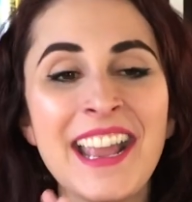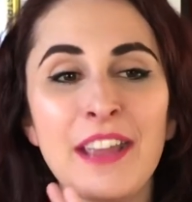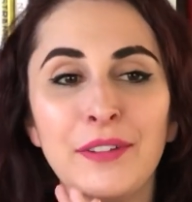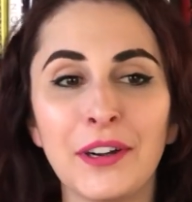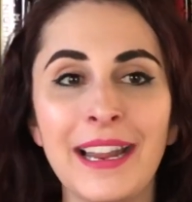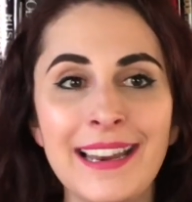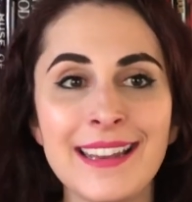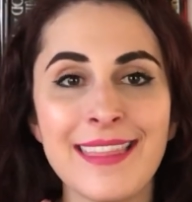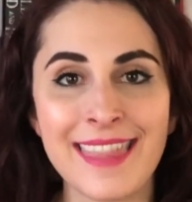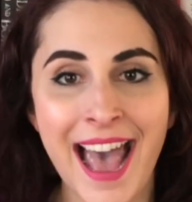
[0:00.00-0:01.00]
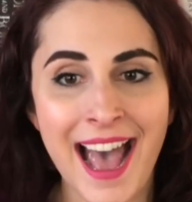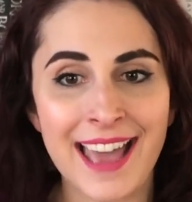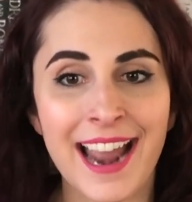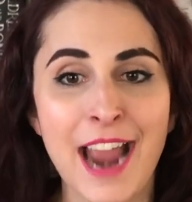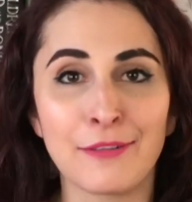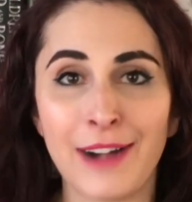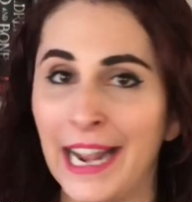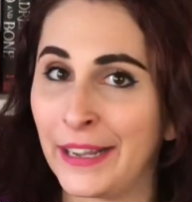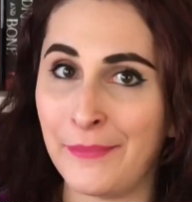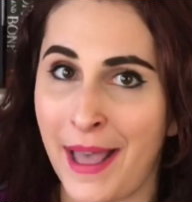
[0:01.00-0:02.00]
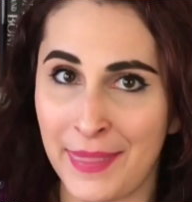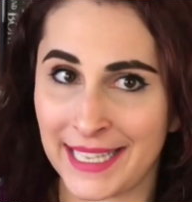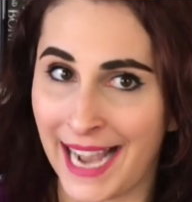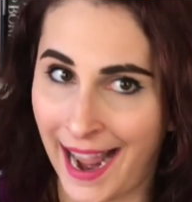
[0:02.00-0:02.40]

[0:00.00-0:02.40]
if you're into that i recommend this